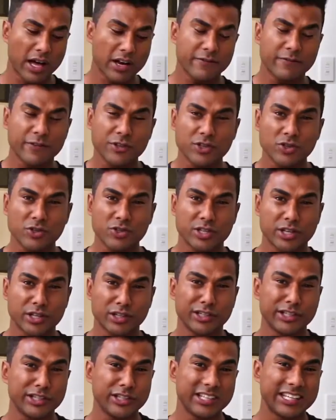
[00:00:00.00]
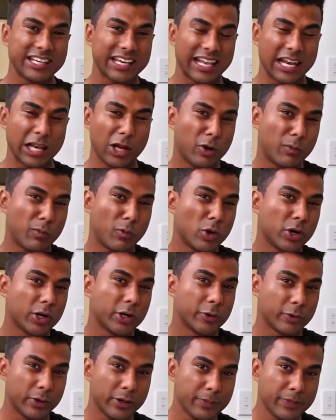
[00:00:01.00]
artificial, generally you get a lot more
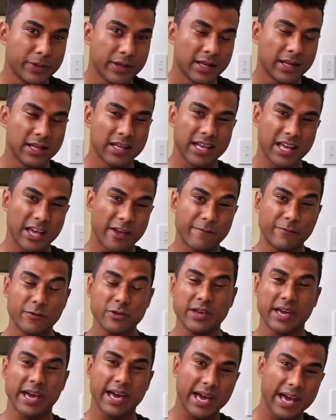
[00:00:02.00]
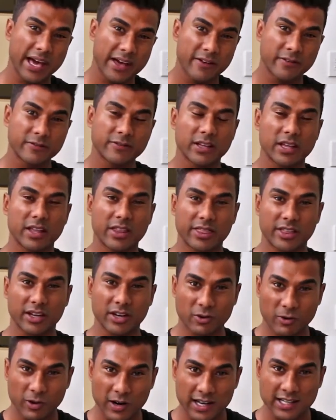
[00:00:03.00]
grip if you have the
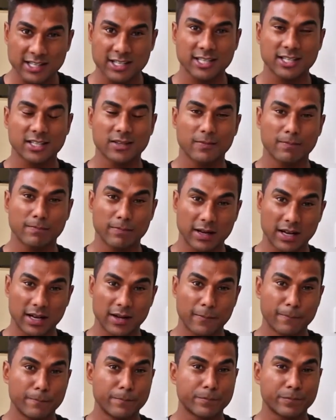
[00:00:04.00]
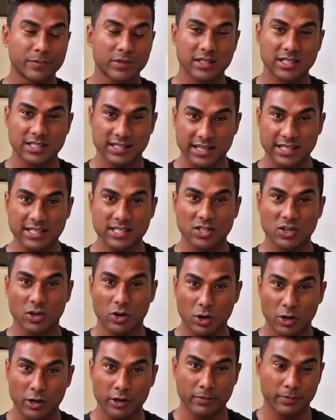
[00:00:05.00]
grass studs
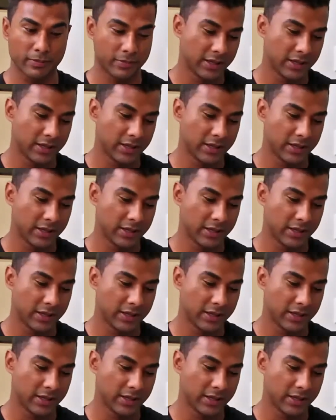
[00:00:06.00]
on them.